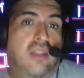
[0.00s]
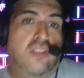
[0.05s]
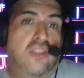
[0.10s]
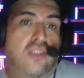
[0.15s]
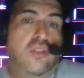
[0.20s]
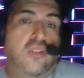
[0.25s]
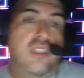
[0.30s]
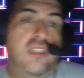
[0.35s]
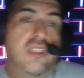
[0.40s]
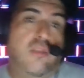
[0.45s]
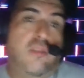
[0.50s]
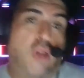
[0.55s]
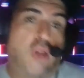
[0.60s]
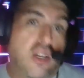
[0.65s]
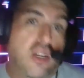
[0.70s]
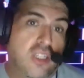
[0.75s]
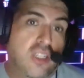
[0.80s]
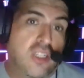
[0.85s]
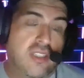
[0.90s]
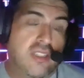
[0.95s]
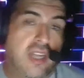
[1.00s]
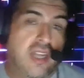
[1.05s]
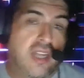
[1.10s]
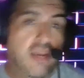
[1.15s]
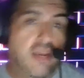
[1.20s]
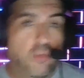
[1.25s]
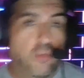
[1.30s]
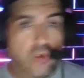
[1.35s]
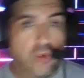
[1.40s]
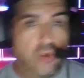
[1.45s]
So these are projects that
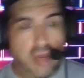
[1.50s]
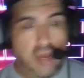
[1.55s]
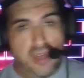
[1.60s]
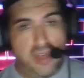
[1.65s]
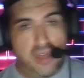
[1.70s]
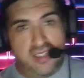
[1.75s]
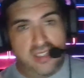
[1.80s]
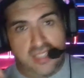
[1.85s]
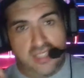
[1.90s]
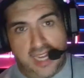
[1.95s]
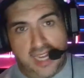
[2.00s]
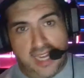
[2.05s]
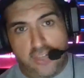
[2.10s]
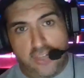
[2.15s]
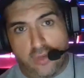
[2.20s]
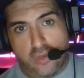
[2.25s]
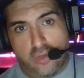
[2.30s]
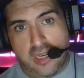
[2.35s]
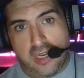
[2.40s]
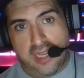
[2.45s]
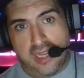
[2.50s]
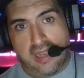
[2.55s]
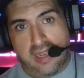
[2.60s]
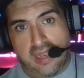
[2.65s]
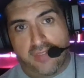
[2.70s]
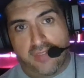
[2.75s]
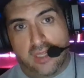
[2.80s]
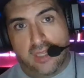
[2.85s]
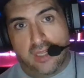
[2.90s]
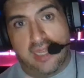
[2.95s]
I'm on the stage where
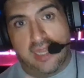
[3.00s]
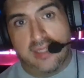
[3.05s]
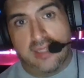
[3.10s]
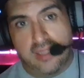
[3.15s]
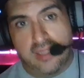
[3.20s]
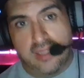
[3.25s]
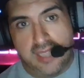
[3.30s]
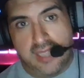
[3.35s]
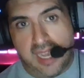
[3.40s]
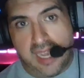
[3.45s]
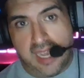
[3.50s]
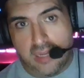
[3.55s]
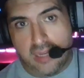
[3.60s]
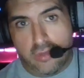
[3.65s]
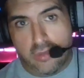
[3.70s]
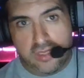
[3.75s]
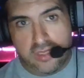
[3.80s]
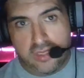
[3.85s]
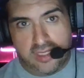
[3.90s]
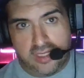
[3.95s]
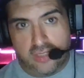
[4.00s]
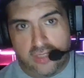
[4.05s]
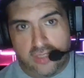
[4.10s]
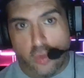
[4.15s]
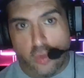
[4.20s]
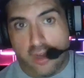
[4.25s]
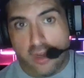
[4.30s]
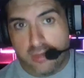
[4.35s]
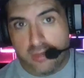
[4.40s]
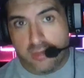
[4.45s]
I've collected the animals, these
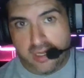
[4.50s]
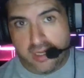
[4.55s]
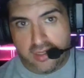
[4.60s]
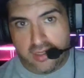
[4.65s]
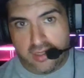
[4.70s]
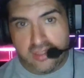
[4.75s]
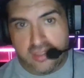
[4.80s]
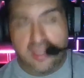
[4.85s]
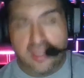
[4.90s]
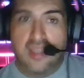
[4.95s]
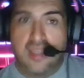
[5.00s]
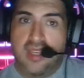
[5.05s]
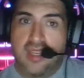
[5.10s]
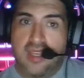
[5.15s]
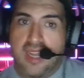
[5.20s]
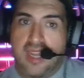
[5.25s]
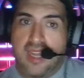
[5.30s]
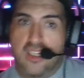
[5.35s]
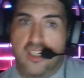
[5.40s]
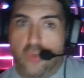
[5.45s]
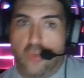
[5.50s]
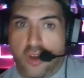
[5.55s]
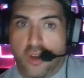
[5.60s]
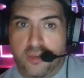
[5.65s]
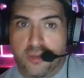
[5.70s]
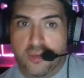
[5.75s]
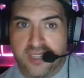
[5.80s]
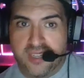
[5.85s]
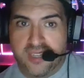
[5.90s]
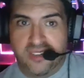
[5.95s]
water bears and these
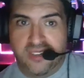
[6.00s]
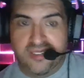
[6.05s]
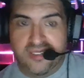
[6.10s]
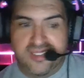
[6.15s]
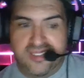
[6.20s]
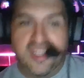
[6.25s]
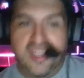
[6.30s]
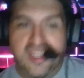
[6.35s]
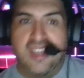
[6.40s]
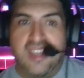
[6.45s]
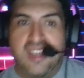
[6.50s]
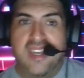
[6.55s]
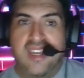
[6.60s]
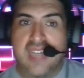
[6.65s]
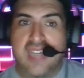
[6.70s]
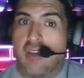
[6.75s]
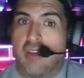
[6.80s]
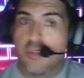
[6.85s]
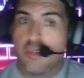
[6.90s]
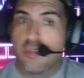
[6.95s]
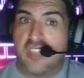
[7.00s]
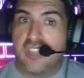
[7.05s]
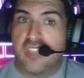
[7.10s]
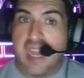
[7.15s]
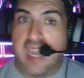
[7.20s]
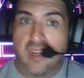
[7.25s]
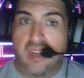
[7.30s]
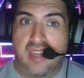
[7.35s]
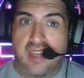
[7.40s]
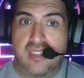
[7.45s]
water beetles. Now I'm just
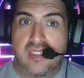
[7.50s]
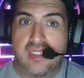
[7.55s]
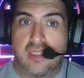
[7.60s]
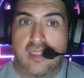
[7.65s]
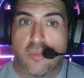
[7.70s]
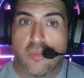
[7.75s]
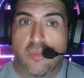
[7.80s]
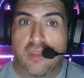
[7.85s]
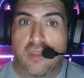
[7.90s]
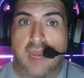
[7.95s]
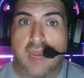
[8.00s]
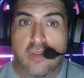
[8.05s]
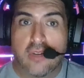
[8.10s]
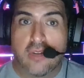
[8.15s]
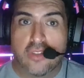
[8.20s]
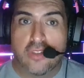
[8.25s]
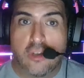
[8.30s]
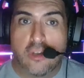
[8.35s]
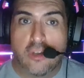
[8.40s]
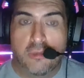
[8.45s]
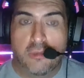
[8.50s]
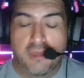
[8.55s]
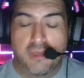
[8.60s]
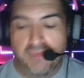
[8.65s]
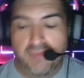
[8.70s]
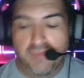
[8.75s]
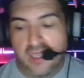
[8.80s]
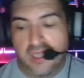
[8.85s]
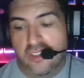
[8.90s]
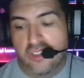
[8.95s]
analyzing them with a microscope.
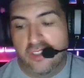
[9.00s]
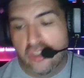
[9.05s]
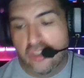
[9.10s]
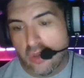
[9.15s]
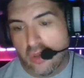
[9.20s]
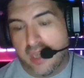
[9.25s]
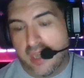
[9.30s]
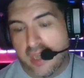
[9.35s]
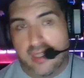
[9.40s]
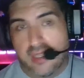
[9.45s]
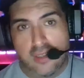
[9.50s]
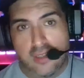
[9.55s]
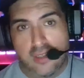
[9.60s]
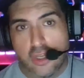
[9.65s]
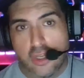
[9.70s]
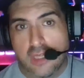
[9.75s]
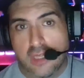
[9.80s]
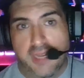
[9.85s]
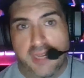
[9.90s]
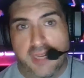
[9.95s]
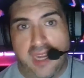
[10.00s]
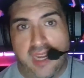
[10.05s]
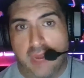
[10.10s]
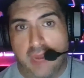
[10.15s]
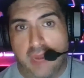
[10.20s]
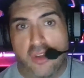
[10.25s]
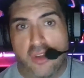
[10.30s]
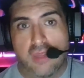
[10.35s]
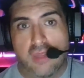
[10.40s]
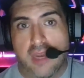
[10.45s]
So I could hook up a
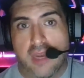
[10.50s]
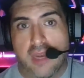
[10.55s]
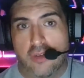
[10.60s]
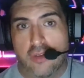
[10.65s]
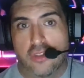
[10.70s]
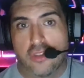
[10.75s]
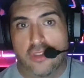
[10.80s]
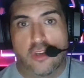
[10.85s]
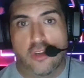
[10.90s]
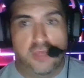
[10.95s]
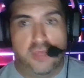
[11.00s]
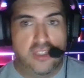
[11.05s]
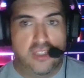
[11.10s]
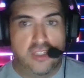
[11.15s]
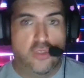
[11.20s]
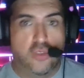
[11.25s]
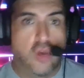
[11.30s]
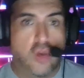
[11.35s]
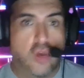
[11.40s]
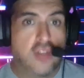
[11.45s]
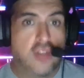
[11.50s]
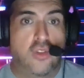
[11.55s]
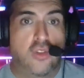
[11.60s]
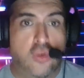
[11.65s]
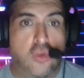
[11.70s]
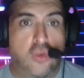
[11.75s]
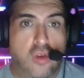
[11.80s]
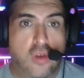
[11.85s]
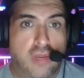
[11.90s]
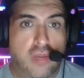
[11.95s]
camera to the microscope and just walk you
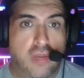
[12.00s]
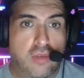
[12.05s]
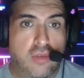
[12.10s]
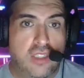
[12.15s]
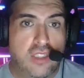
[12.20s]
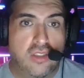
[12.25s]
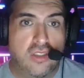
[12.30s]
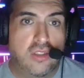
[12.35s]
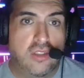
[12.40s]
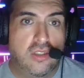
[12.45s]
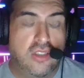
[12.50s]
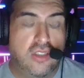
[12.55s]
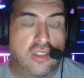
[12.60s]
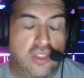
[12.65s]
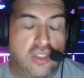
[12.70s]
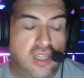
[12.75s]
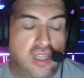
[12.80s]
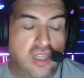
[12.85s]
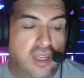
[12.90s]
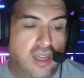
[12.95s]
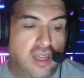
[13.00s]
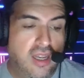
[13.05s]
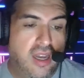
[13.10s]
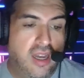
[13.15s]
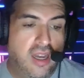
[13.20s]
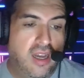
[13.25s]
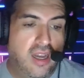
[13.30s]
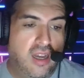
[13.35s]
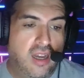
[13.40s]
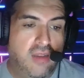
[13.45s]
through all my research.
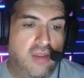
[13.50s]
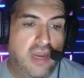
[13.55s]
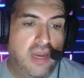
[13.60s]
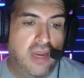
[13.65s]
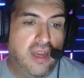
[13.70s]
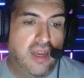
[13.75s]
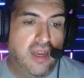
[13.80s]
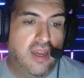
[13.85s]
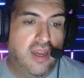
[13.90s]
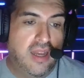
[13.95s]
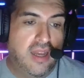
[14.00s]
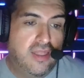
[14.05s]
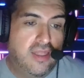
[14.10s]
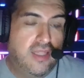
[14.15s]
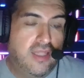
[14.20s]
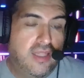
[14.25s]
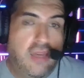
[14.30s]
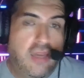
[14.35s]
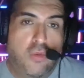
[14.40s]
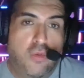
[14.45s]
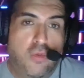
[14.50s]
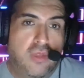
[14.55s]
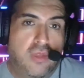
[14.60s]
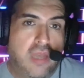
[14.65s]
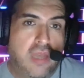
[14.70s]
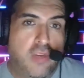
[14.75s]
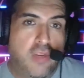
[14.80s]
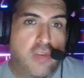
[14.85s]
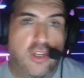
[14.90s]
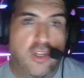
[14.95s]
I think that
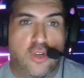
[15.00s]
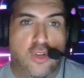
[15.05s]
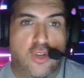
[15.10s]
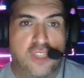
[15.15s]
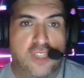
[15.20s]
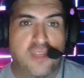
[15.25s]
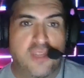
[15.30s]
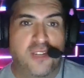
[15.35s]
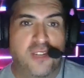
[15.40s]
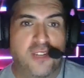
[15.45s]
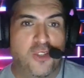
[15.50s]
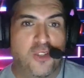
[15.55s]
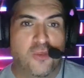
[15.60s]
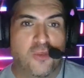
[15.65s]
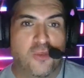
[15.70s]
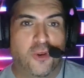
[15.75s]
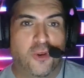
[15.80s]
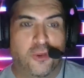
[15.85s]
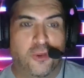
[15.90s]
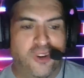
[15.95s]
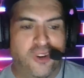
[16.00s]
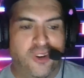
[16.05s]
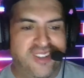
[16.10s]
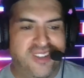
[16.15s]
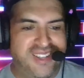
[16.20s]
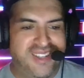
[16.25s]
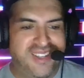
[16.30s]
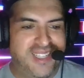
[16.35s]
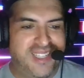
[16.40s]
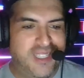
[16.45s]
would encourage me to do more
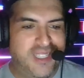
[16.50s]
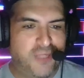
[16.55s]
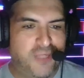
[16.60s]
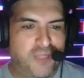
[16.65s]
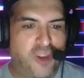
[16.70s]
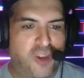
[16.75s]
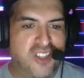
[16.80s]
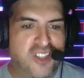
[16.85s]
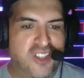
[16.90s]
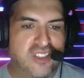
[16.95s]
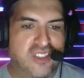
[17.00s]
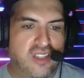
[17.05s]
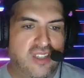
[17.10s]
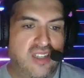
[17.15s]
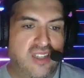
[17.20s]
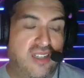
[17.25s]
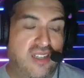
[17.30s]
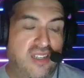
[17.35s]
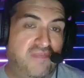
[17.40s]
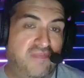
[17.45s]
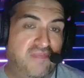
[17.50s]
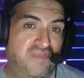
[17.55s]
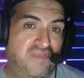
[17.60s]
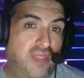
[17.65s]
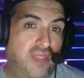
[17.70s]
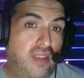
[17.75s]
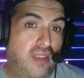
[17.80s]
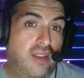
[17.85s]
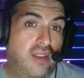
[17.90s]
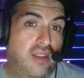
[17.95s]
work and get these projects done. And
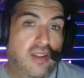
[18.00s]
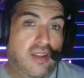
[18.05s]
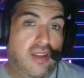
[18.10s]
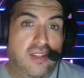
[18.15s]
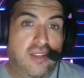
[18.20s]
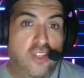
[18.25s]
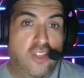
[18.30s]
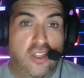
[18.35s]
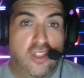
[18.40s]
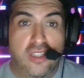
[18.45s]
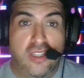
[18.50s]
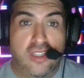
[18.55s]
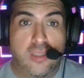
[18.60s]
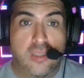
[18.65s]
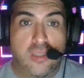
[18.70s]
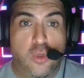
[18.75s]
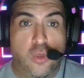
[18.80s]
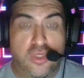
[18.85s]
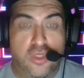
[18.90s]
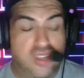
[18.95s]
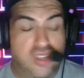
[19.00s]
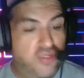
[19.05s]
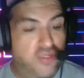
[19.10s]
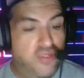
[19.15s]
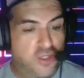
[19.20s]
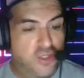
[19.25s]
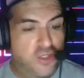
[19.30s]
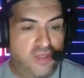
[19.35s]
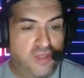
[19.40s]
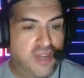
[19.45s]
you can look at some cool stuff
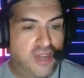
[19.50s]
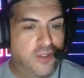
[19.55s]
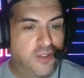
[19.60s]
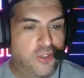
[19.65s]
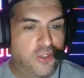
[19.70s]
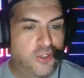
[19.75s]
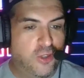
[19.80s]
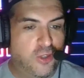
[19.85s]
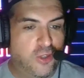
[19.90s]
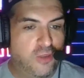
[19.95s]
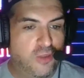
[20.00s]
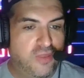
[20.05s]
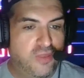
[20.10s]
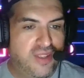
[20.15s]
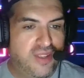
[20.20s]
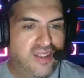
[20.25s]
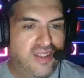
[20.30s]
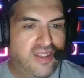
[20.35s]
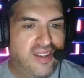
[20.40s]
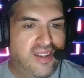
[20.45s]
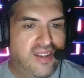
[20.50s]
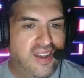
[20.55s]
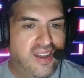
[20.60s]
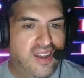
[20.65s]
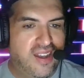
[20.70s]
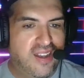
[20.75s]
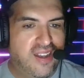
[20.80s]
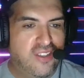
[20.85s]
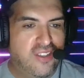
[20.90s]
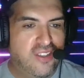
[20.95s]
under the microscope.
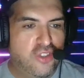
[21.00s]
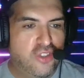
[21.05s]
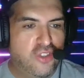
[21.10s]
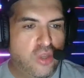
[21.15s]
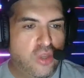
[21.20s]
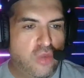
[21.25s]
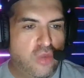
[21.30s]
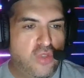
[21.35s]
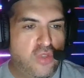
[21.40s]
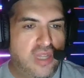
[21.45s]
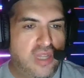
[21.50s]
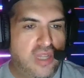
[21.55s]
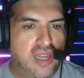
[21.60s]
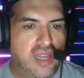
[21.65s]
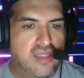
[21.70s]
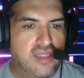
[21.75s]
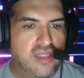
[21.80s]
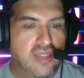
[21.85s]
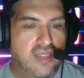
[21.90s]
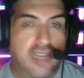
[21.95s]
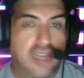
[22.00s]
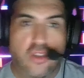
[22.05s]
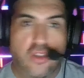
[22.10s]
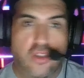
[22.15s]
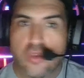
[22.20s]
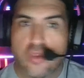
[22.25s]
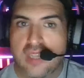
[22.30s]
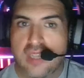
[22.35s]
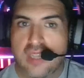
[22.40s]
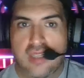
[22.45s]
So if you guys like
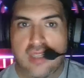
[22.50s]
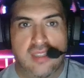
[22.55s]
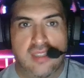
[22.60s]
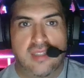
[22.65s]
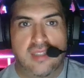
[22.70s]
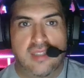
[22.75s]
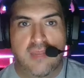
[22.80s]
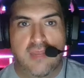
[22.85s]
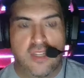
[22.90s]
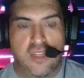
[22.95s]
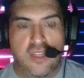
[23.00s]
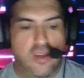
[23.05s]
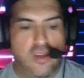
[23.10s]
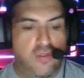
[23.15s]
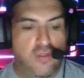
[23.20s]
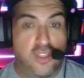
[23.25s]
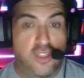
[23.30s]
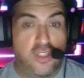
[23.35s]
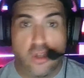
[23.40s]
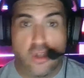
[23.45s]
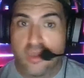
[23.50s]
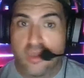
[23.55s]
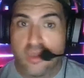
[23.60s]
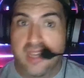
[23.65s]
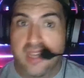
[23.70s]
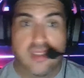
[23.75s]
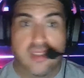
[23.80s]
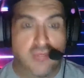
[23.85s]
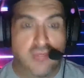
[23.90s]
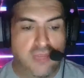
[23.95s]
those ideas, let me know. If you don't
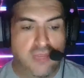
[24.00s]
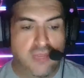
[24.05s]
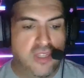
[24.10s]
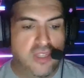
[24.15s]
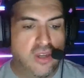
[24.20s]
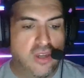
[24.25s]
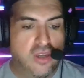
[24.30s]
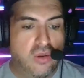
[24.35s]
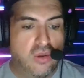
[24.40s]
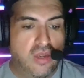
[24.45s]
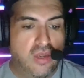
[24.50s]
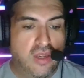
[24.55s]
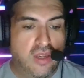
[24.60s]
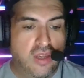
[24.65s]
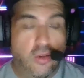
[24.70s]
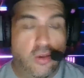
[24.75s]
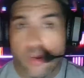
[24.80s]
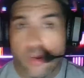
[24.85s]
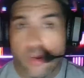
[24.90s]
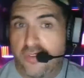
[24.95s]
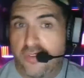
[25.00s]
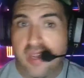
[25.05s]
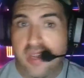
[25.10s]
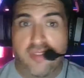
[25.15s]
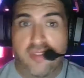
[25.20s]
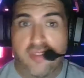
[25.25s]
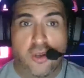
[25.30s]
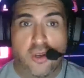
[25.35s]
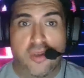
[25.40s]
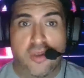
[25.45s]
like them, let me know. Or if you
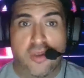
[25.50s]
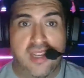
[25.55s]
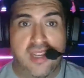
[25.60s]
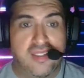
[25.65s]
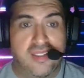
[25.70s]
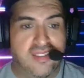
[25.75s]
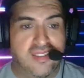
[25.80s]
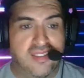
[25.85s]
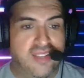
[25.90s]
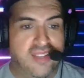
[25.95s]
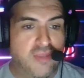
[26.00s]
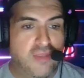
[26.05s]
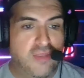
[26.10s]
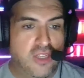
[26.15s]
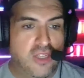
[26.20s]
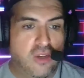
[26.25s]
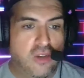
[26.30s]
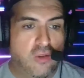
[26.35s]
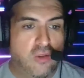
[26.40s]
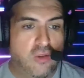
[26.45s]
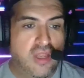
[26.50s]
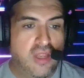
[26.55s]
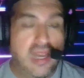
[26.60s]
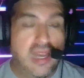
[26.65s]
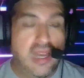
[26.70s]
have your own ideas, let me know.